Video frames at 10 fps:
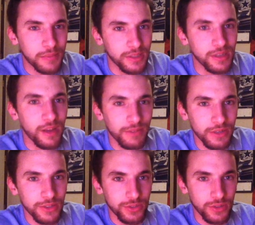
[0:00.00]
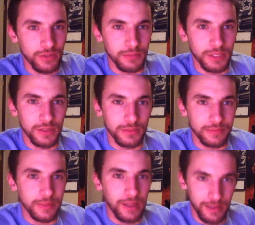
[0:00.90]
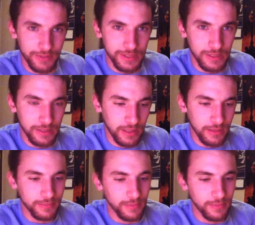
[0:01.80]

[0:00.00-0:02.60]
but it's not very strong beer. I like to say that.